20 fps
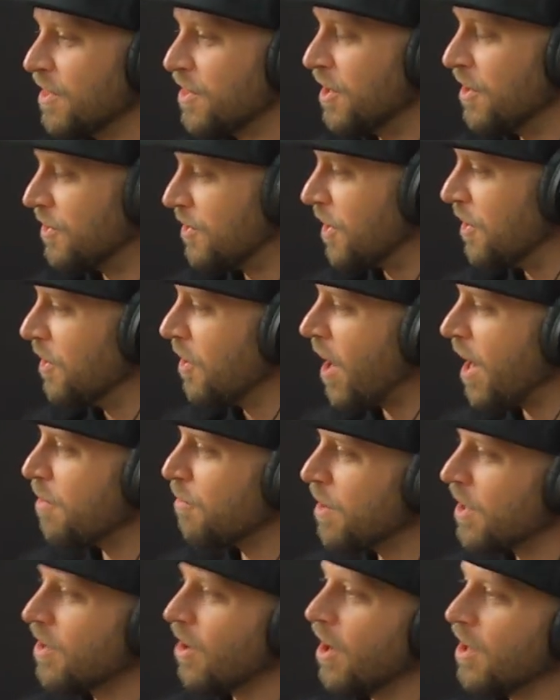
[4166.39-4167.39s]
The, the night
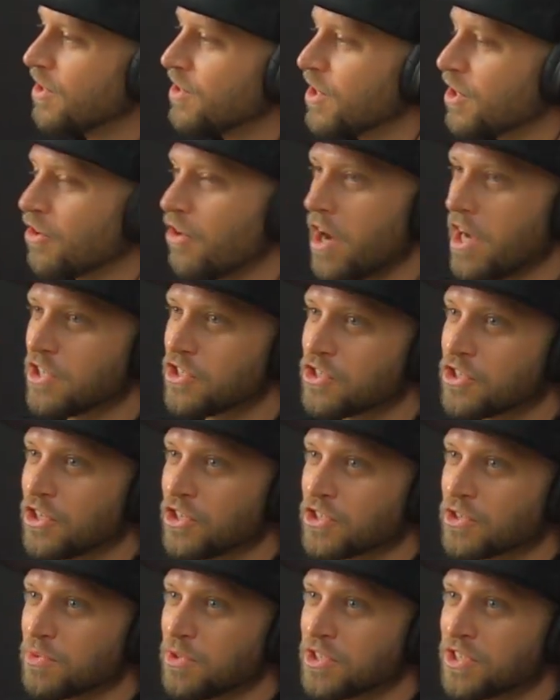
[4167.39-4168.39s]
we got to
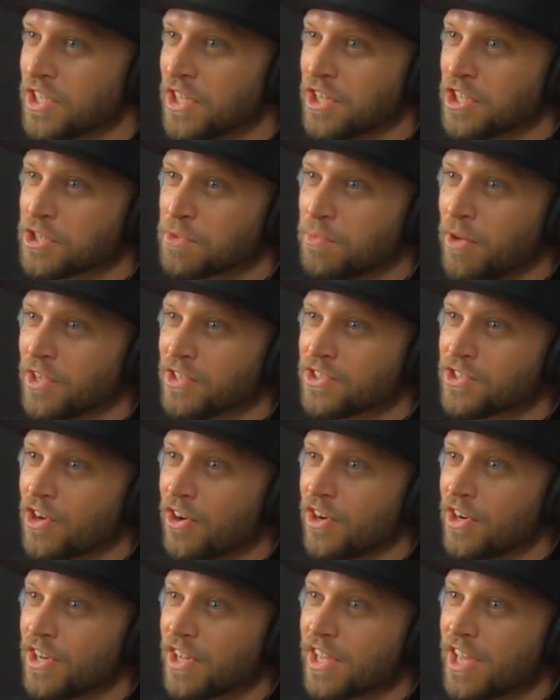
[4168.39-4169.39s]
Christchurch, we seen the spot
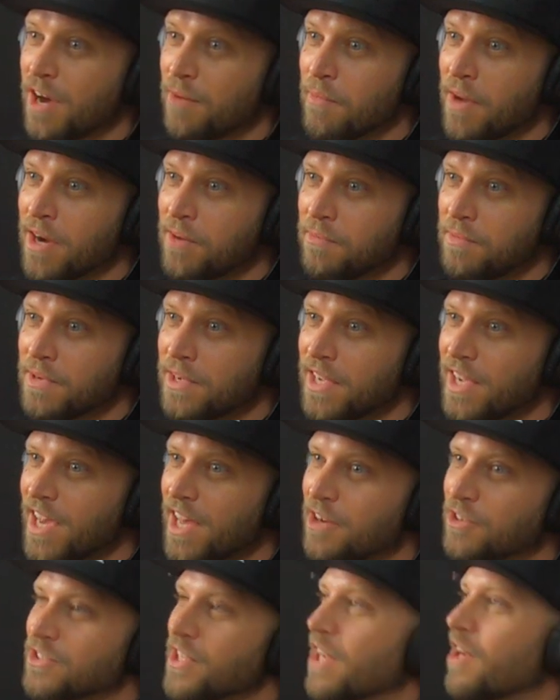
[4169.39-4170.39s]
starting to come up,
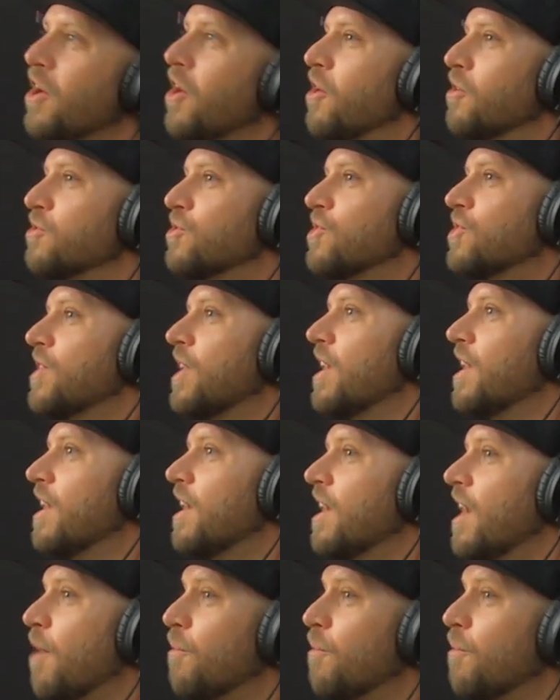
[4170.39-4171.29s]
and it was like, oh shit!